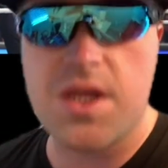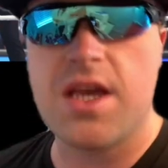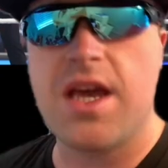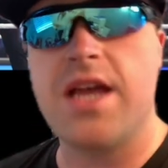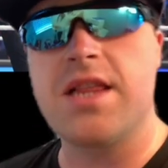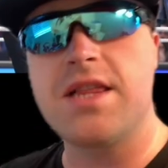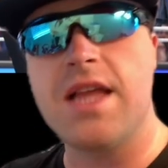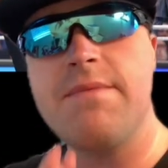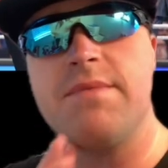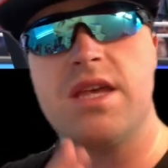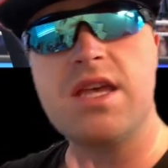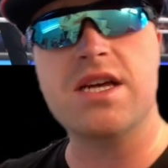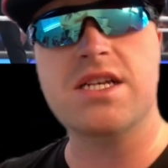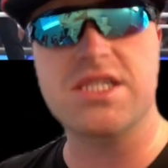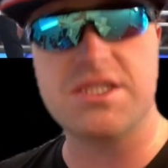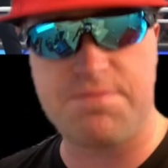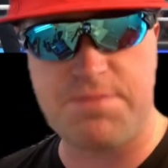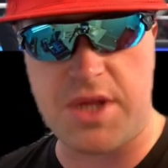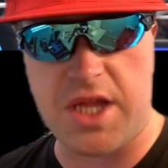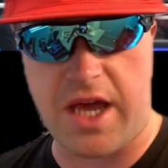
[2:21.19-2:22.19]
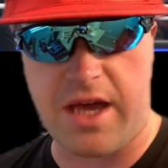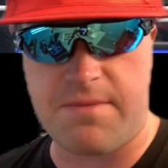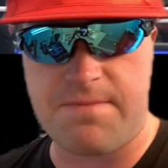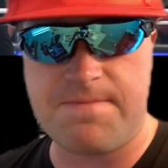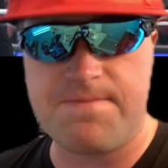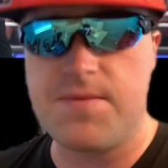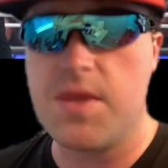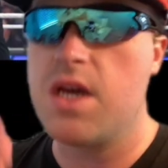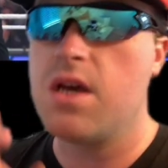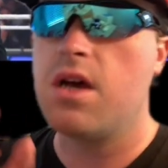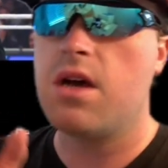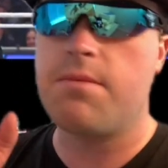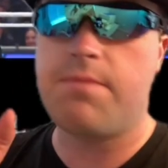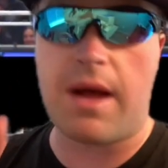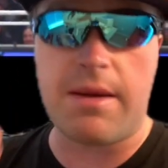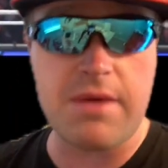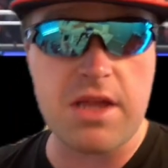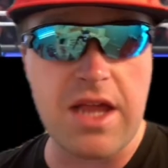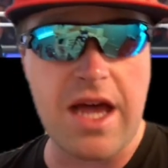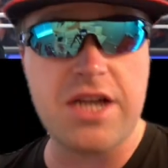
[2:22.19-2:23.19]
And let me explain.
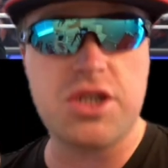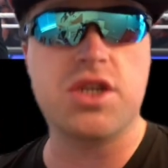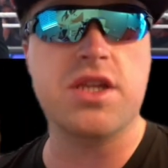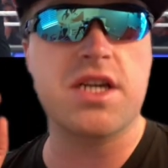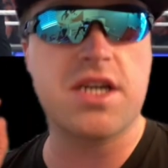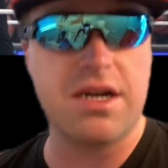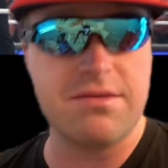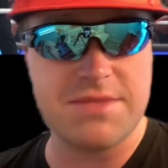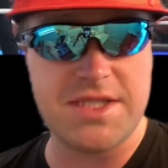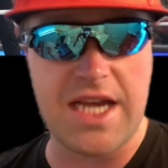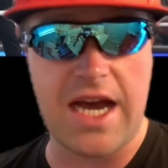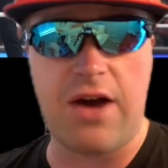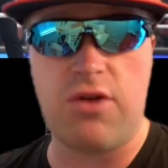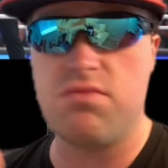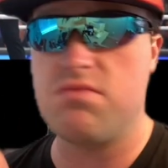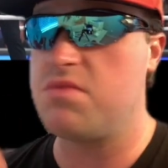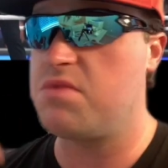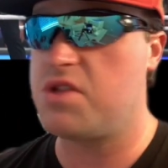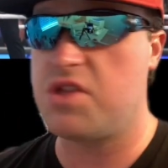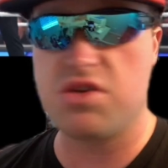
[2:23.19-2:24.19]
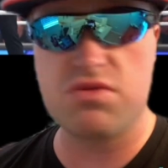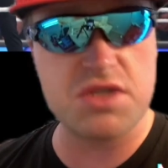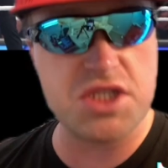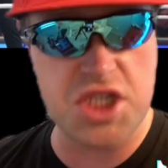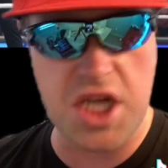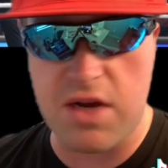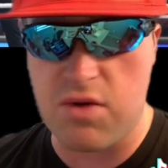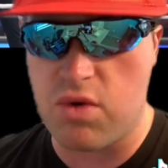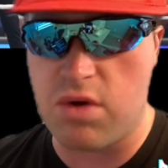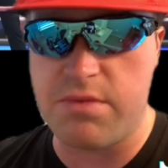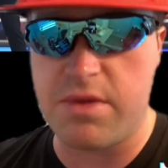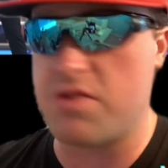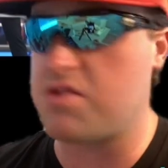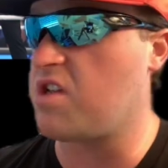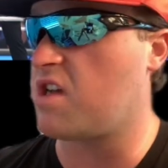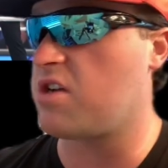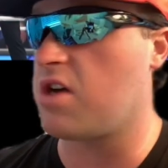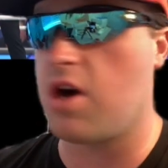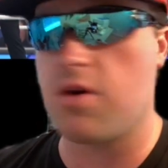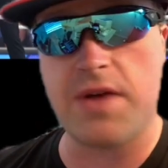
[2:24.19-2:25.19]
Bobby Lashley comes out to his general
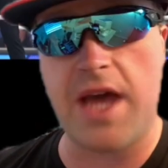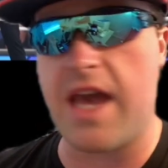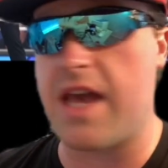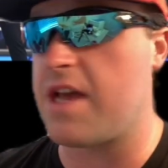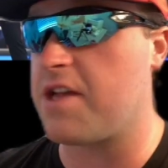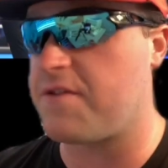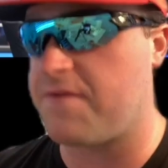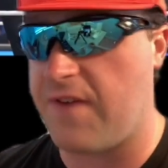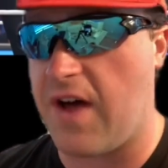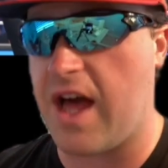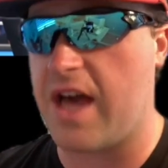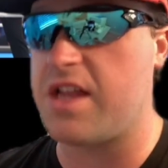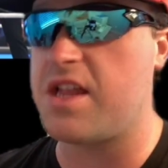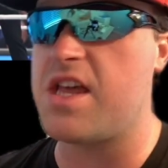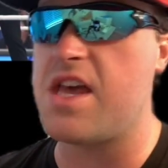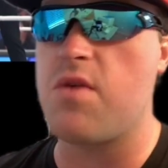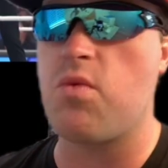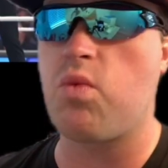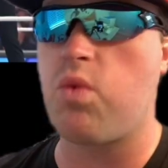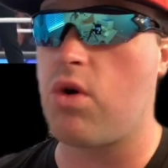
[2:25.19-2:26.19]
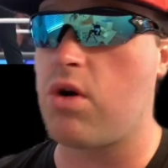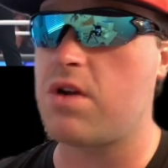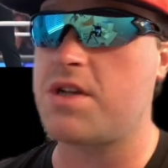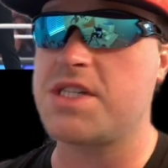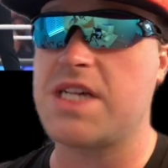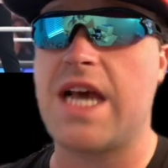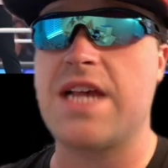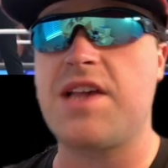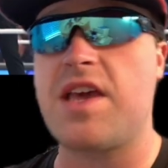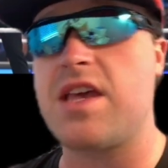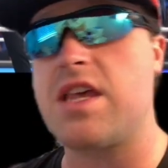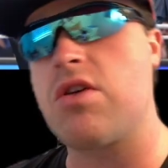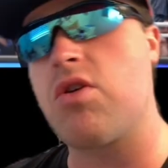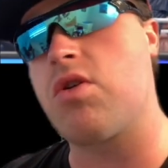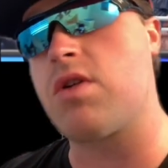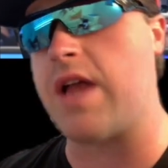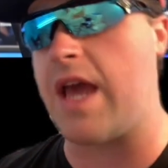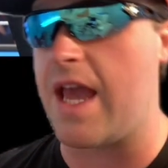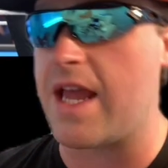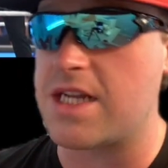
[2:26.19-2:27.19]
music. Okay, it's fine. It works as a
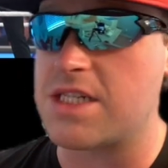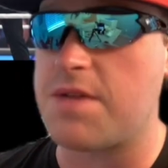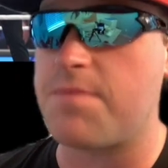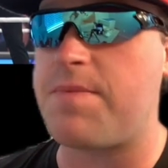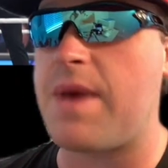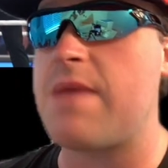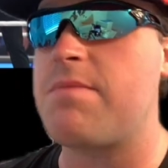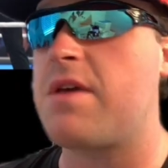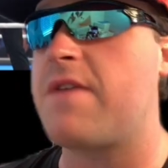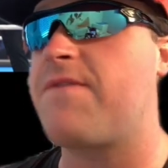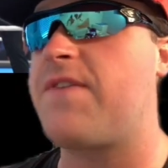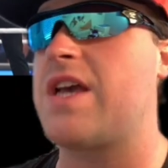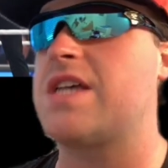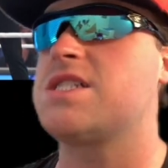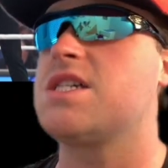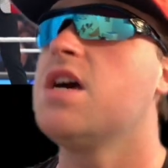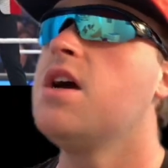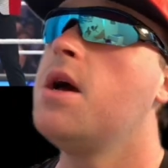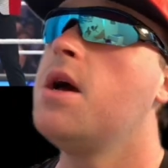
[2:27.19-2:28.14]
heel and as a babyface.